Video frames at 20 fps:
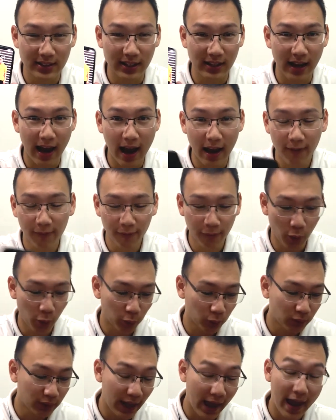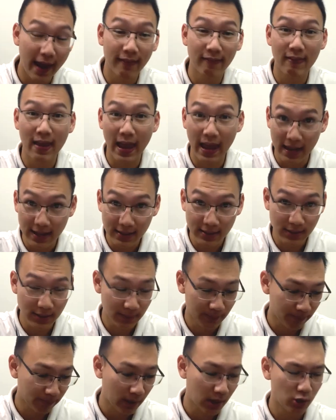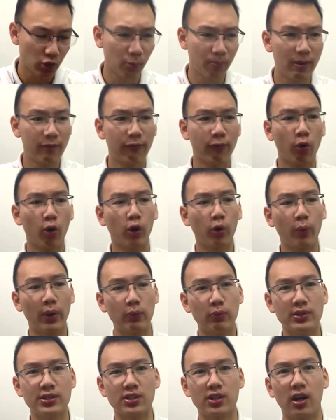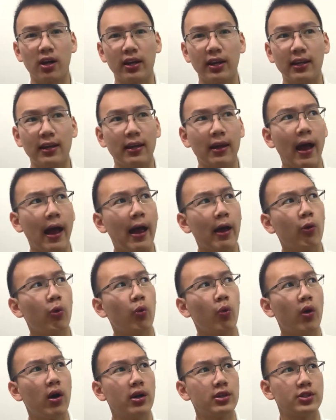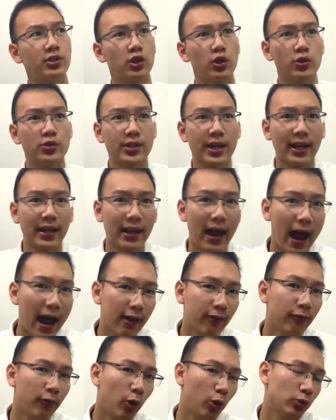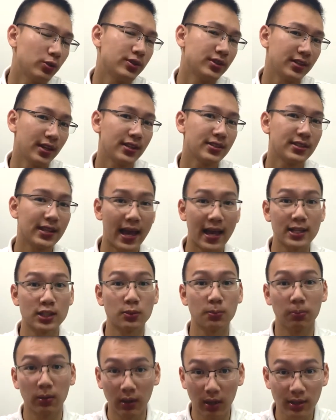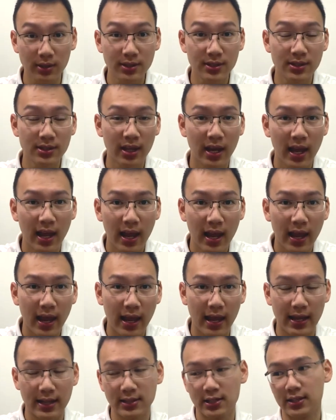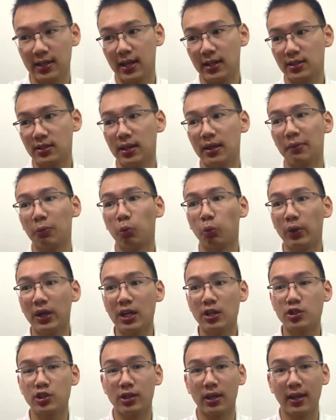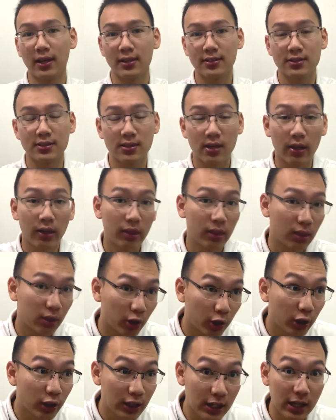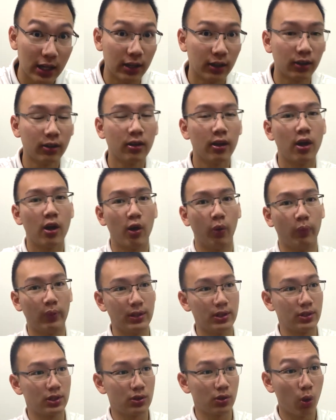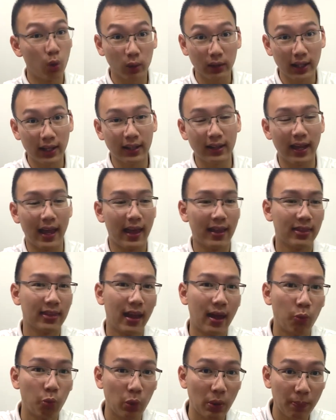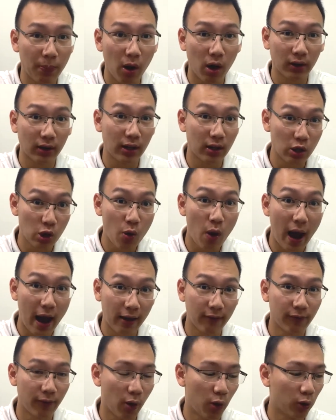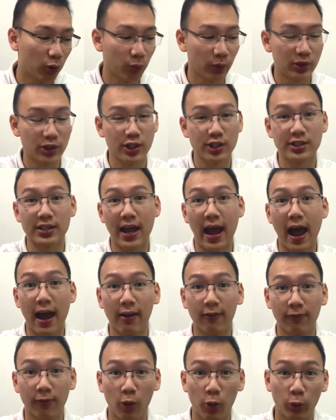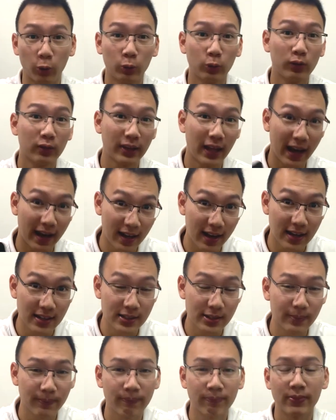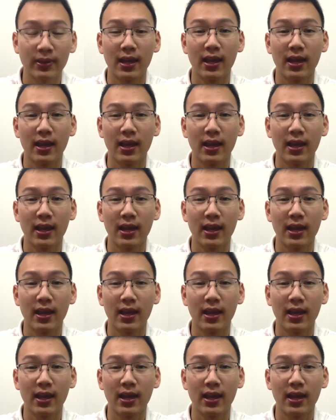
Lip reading: It's an iPhone XS. So before, when we started, I was using an iPhone 6S Plus, and since it reached its third year, we sold it and then we bought a new iPhone, which is the iPhone XS.